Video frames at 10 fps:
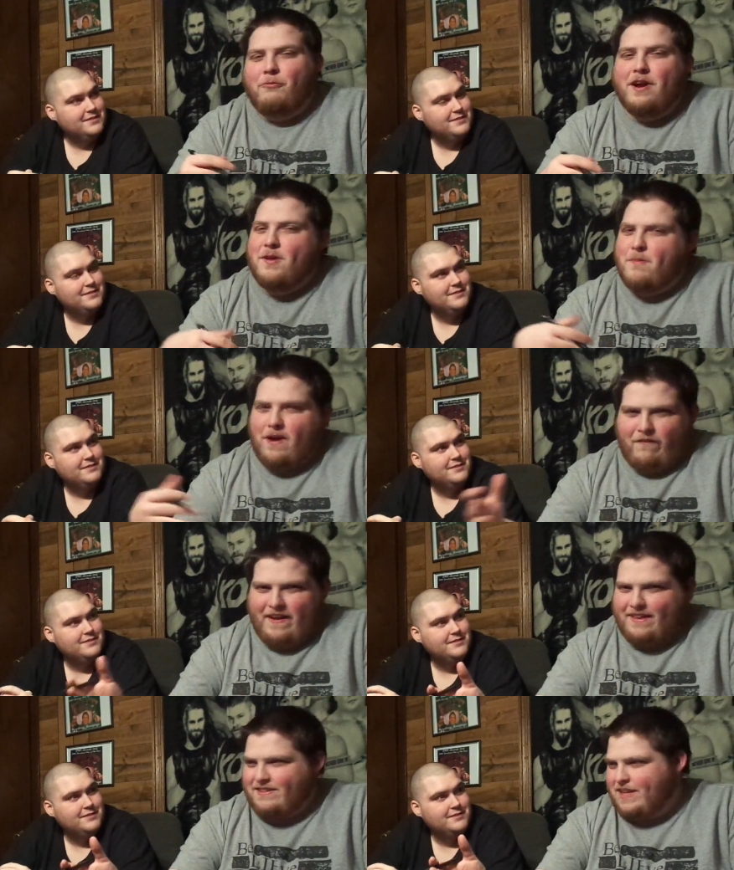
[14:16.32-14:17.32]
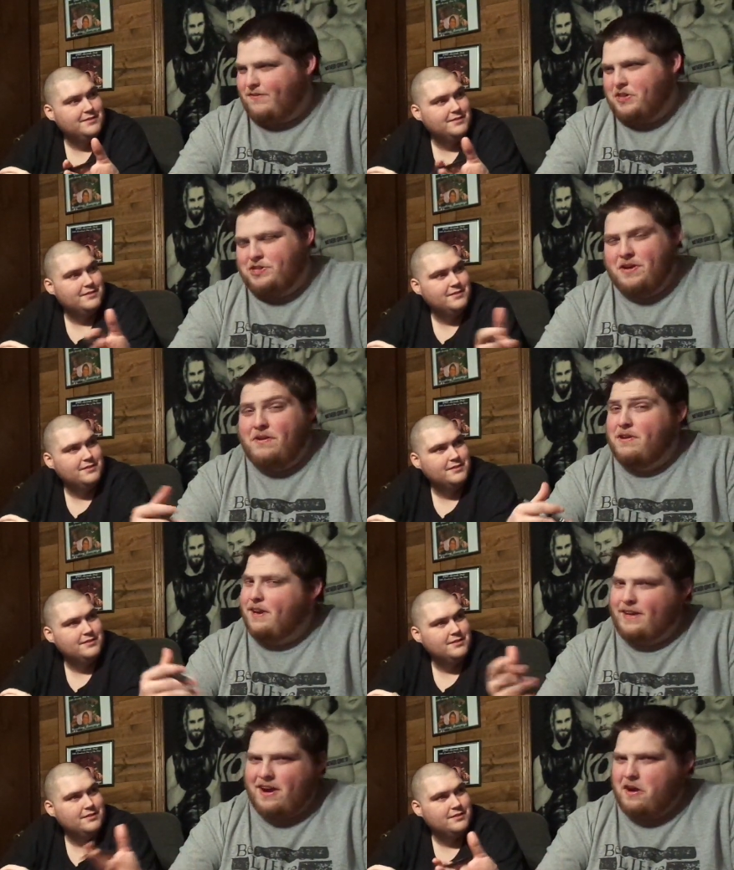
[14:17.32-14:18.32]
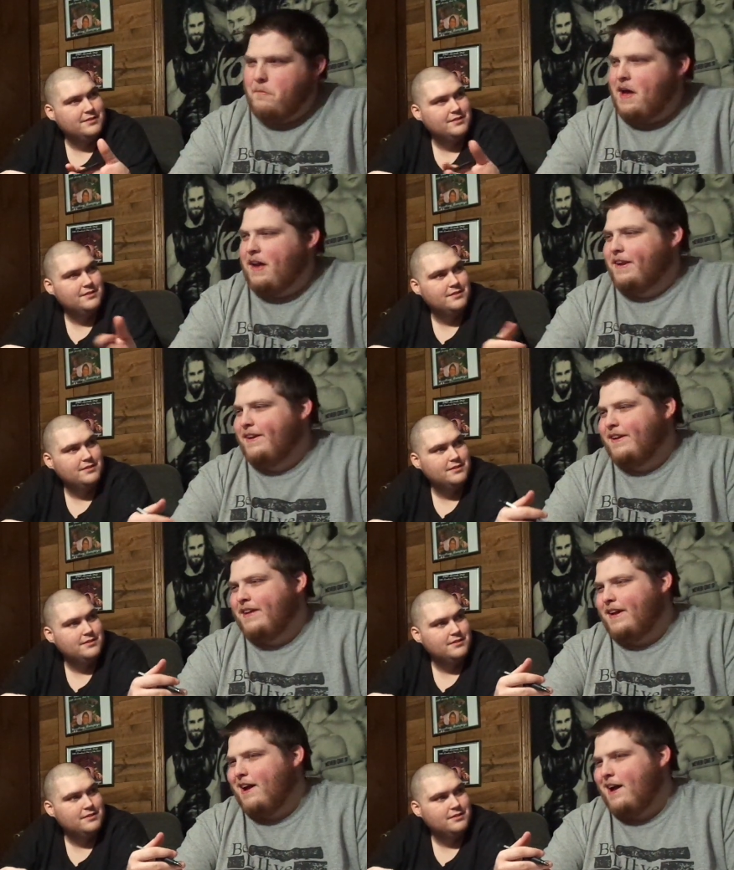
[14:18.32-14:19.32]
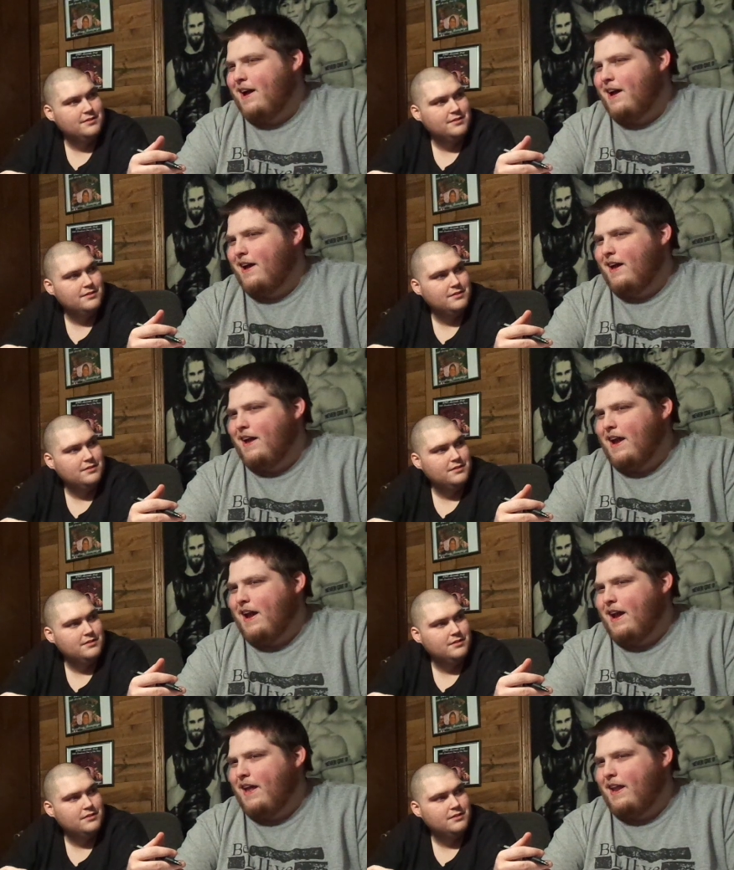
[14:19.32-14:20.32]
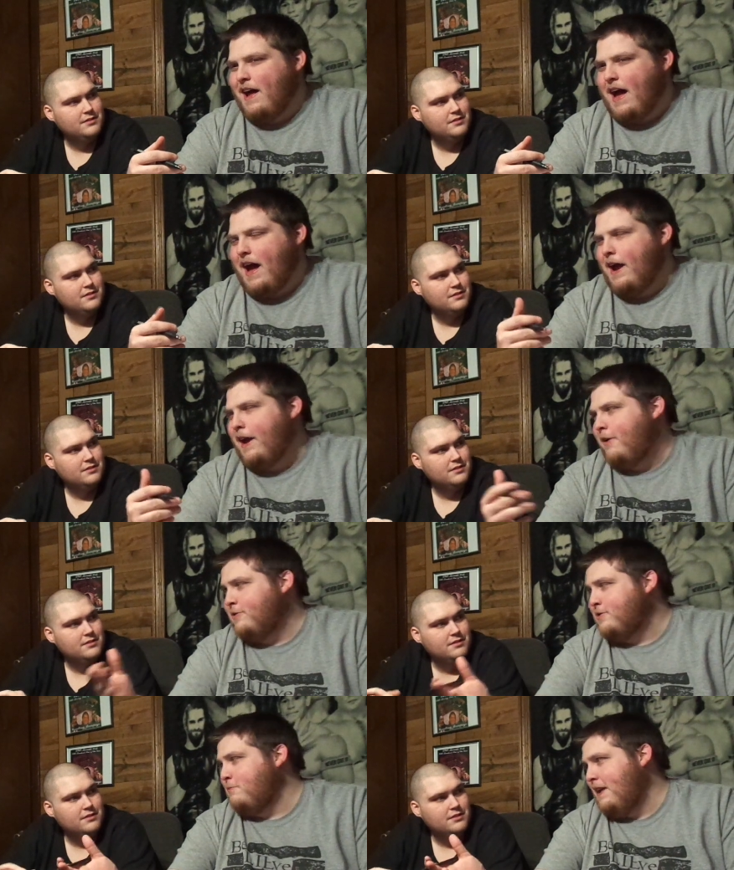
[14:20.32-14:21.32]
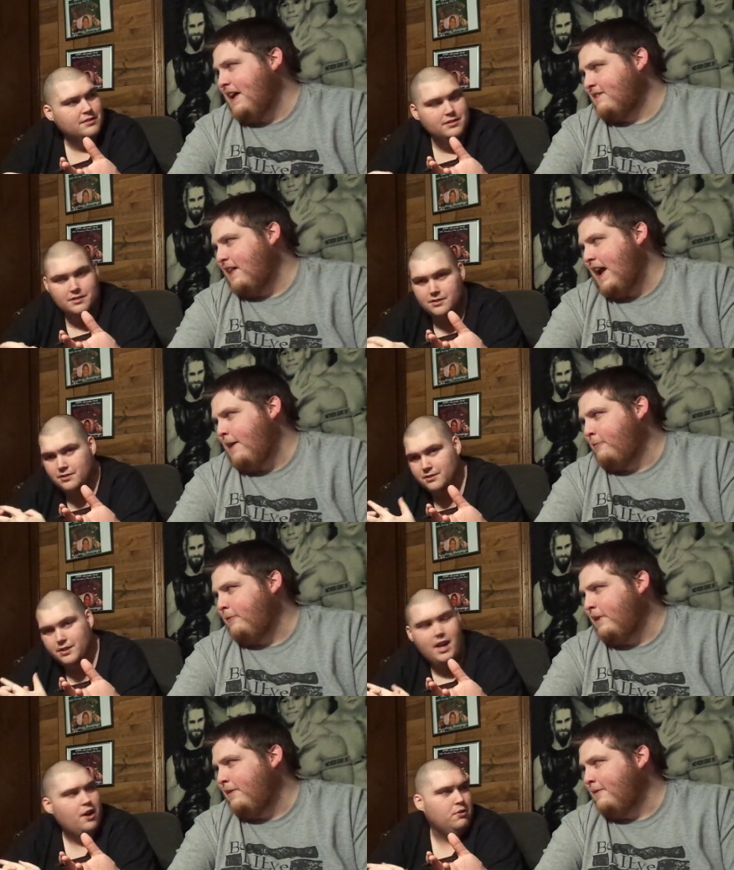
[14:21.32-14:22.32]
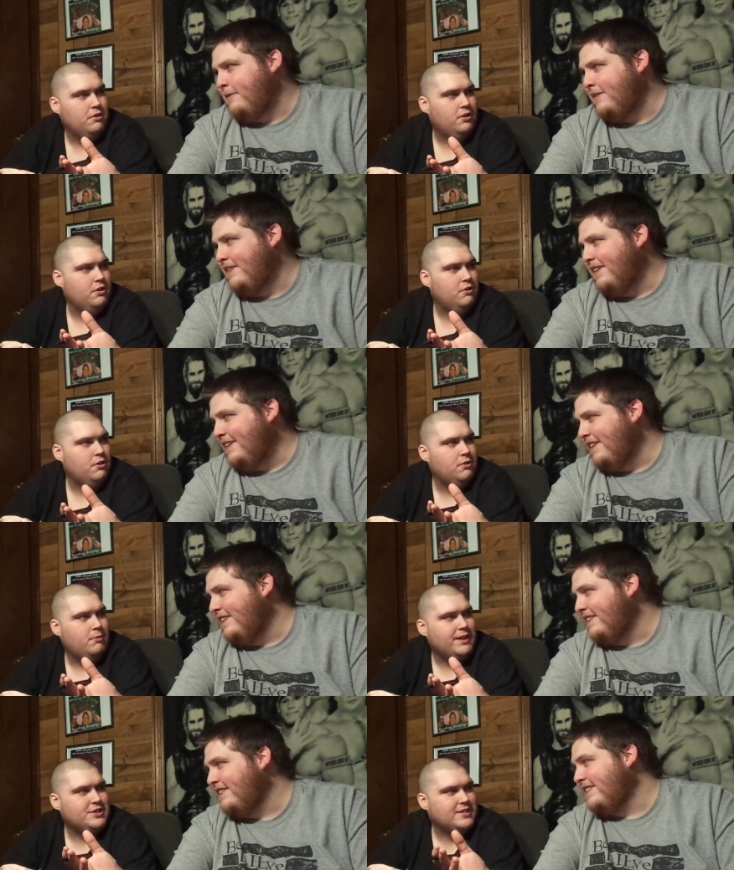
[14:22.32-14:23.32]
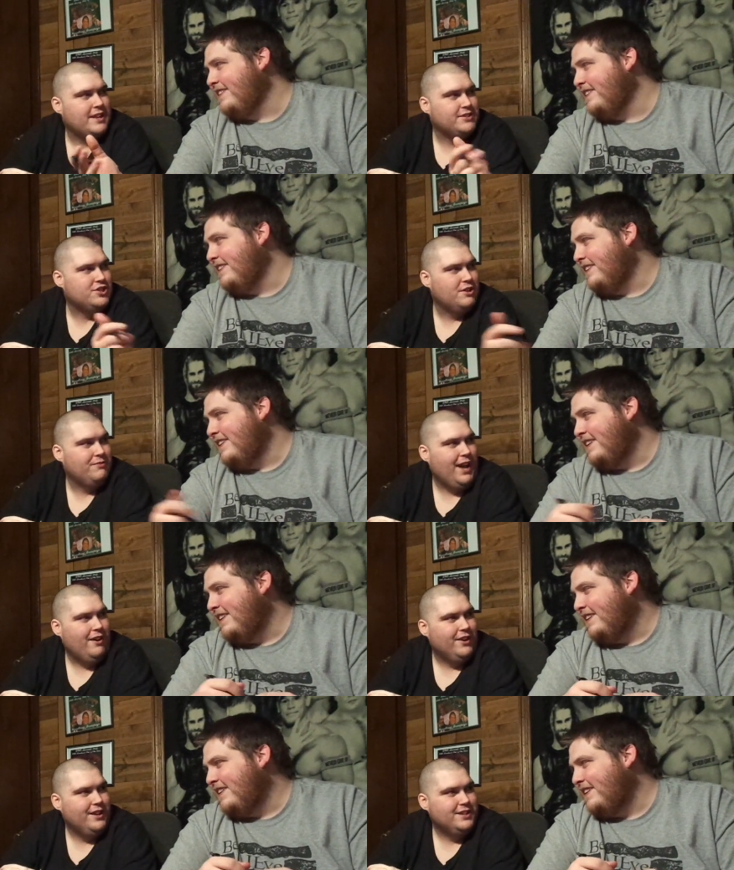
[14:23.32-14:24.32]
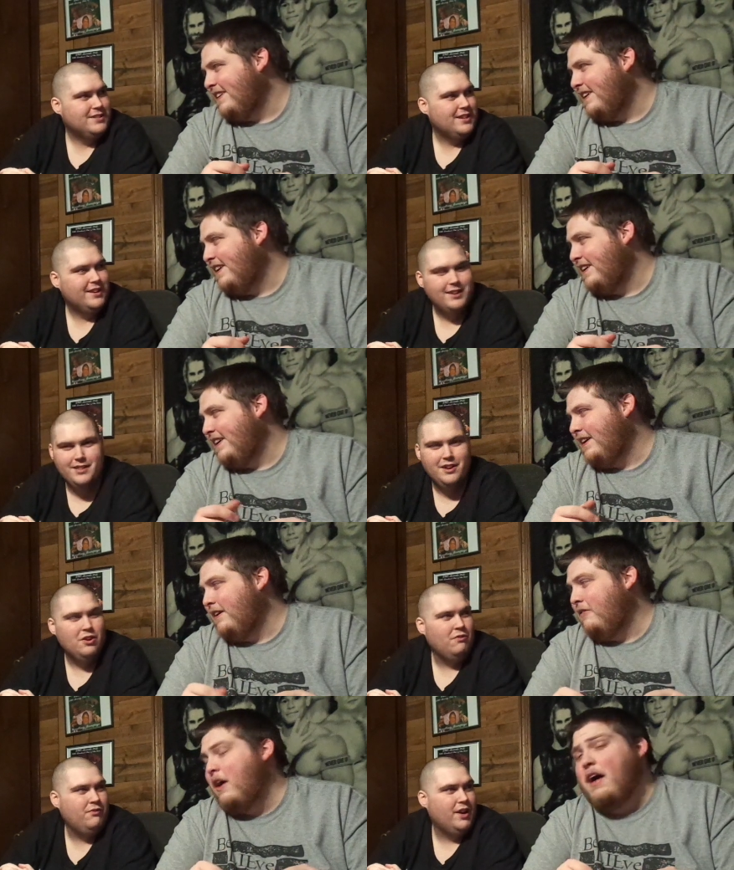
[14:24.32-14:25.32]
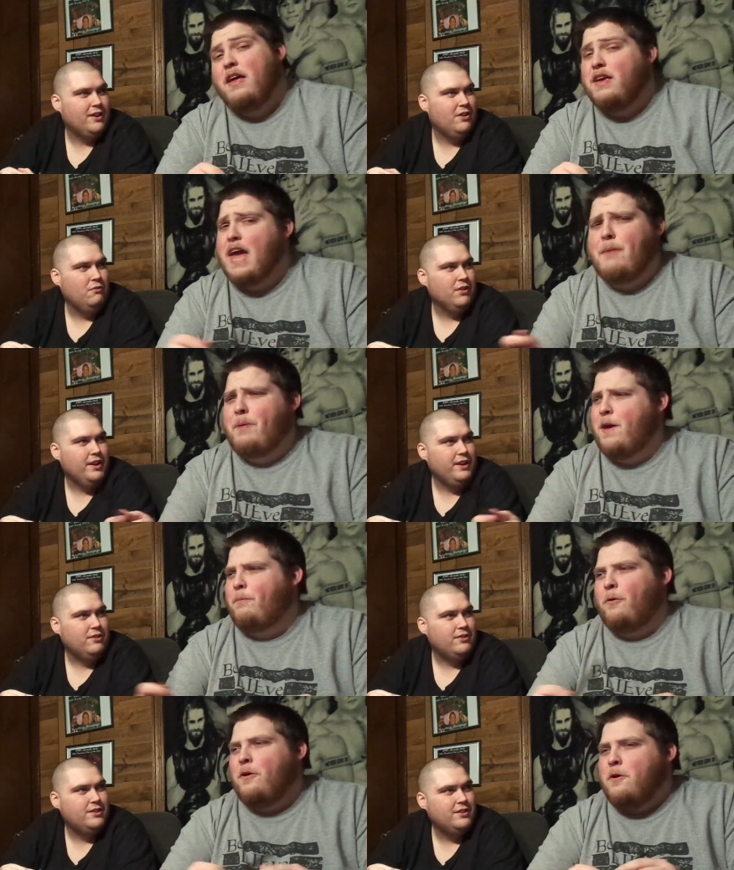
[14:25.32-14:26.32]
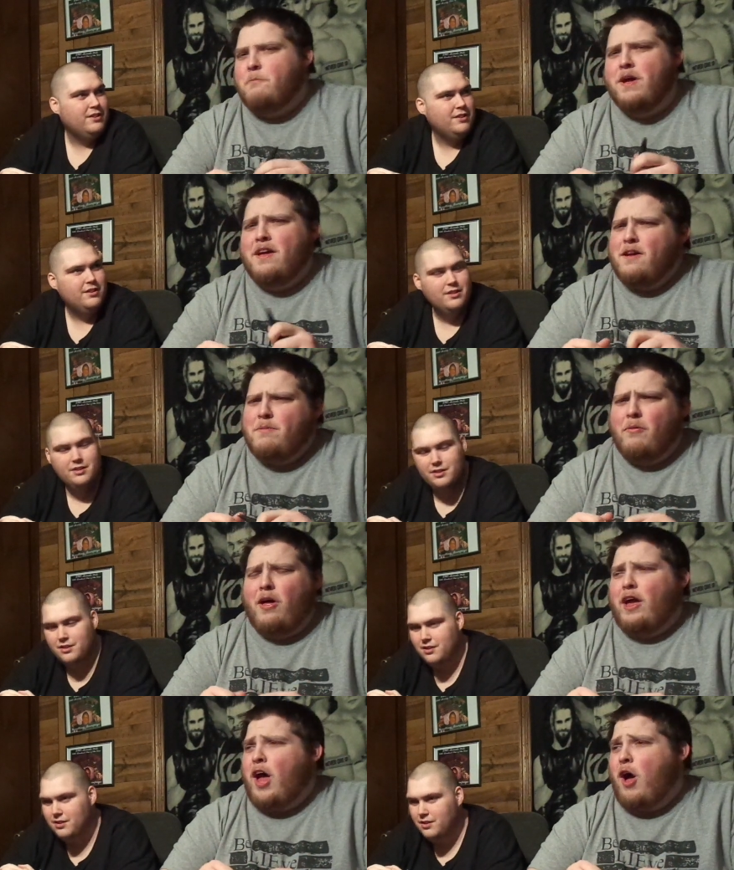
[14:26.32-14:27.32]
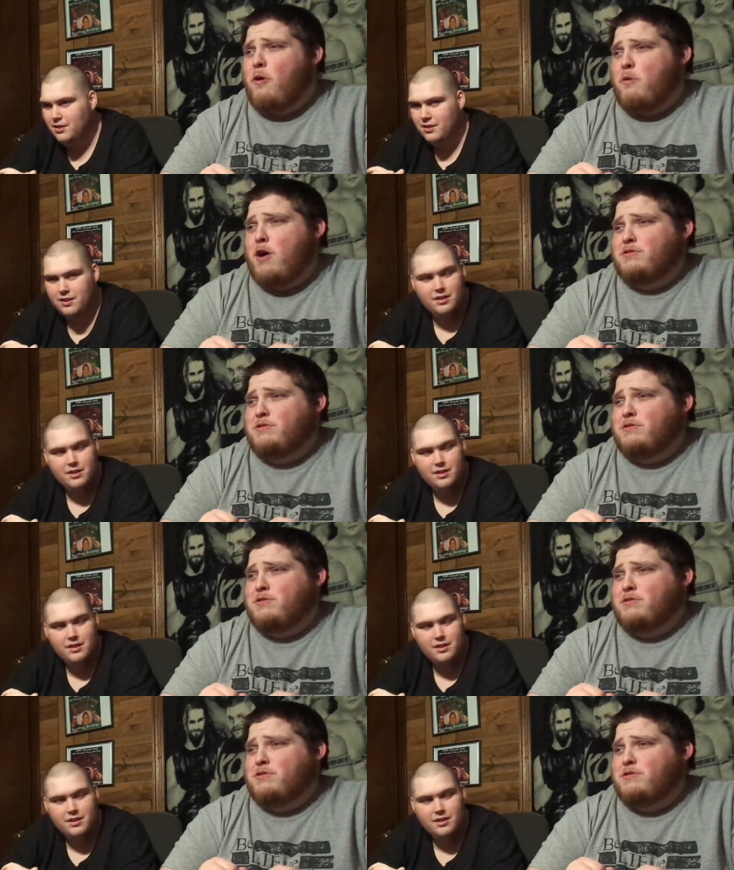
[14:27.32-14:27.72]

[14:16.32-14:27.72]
Speaker 1: wasn't a big fan of the TV show. Didn't care about it. Uh, and I, I, hate her stupid ass laugh.
Speaker 2: Yeah, who who, who watches that show nowadays? Like, uh, they're all well, yeah, people pe- people are like, oh,